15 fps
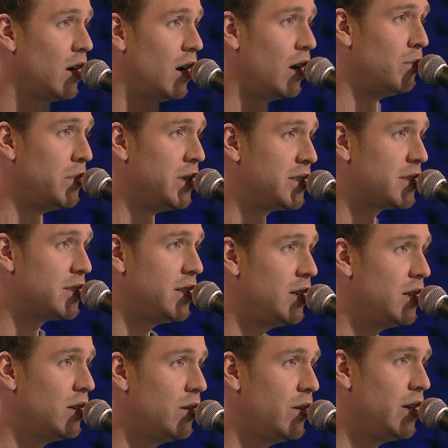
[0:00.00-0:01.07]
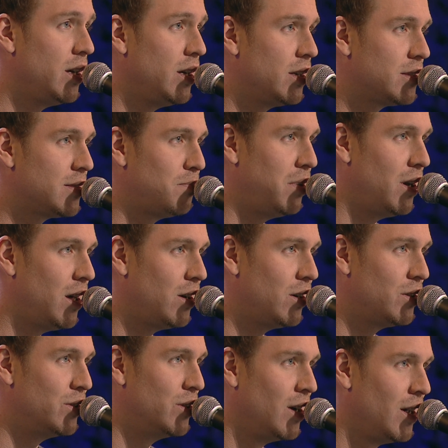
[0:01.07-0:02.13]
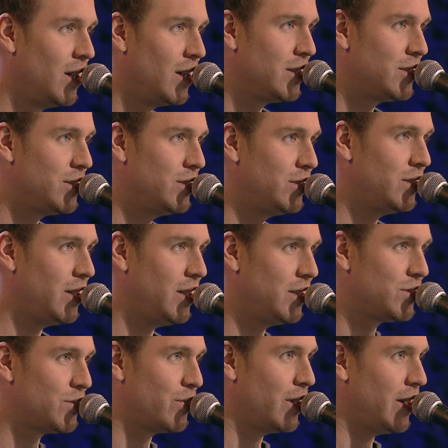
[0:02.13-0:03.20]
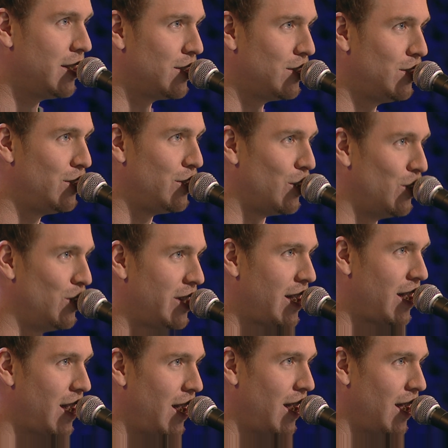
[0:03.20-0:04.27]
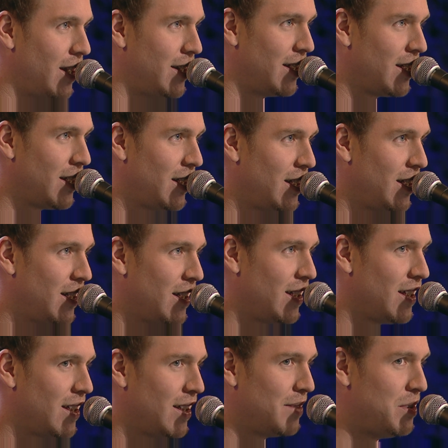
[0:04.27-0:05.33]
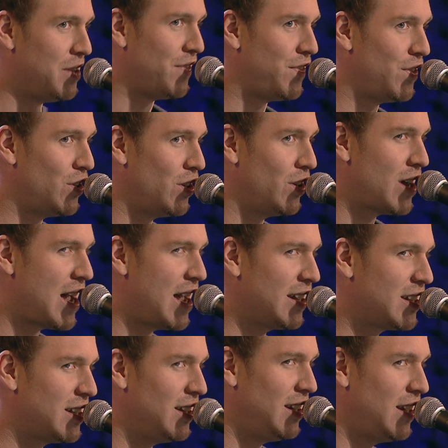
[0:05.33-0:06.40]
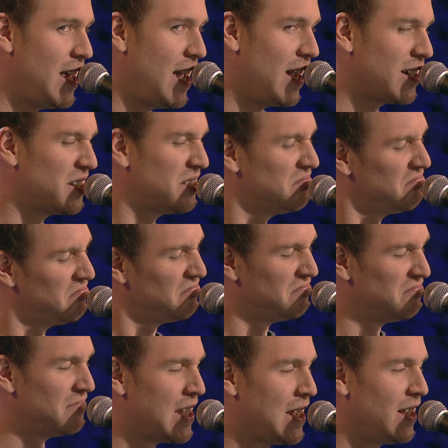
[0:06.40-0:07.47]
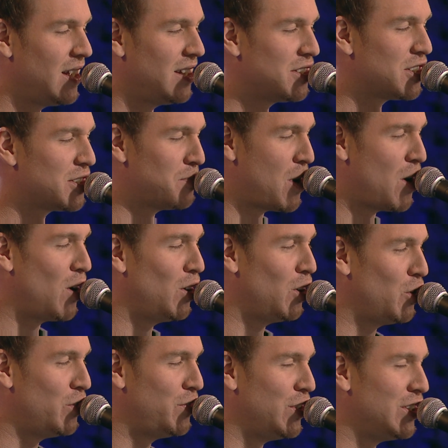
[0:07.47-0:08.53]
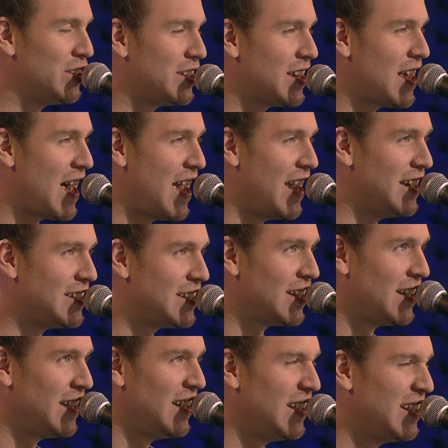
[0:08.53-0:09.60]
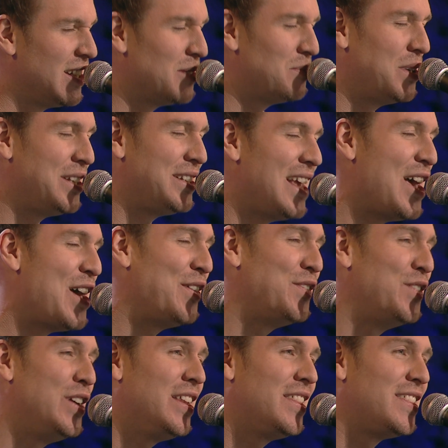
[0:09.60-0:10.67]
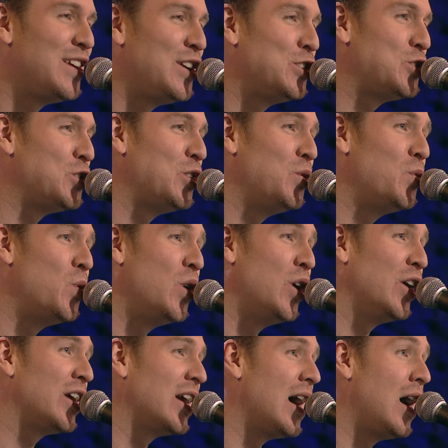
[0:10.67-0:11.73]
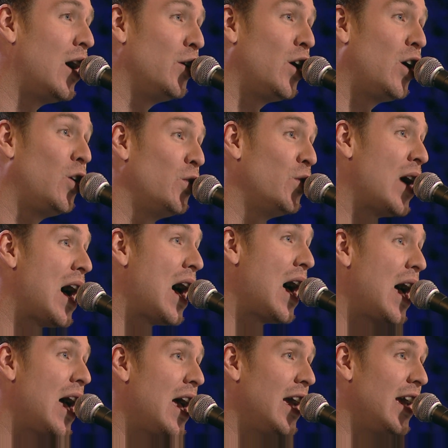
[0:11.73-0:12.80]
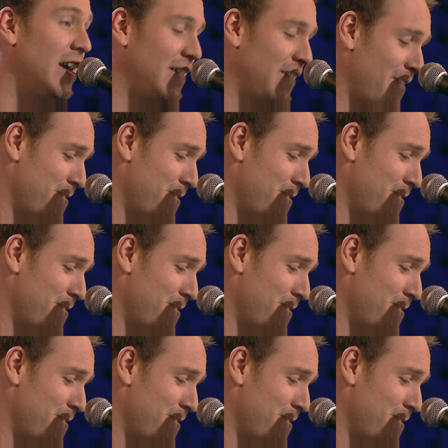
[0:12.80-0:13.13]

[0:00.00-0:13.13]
A mysterious blow to his wrinkled old head. Before I collect a small oversight, but everything should work out all right.